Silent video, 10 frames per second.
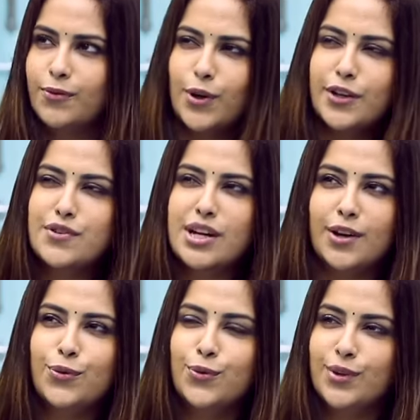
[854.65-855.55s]
What if
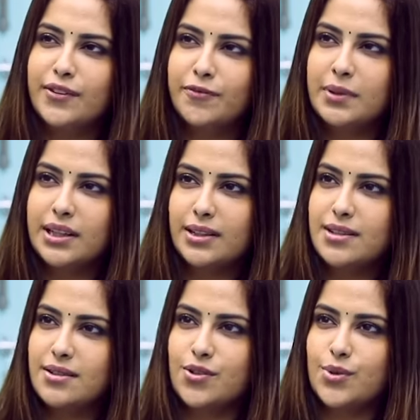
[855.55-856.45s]
Shah Rukh would have been in
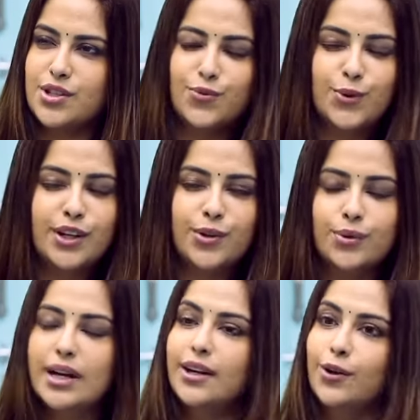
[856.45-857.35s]
this situation? Would he
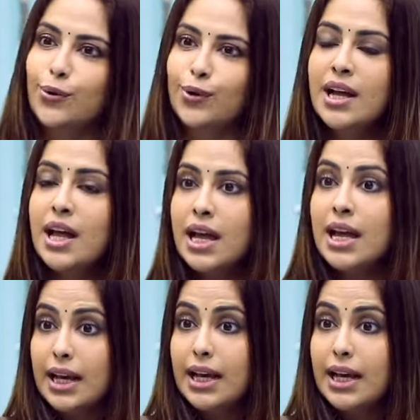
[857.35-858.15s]
do that? No. No.